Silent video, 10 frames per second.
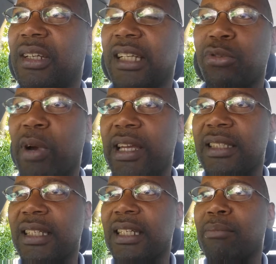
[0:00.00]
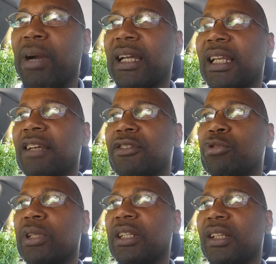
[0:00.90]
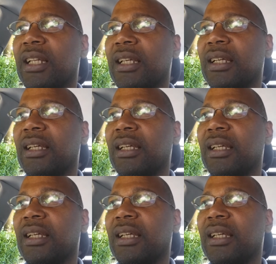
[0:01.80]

That's why he said in Mark 11, 23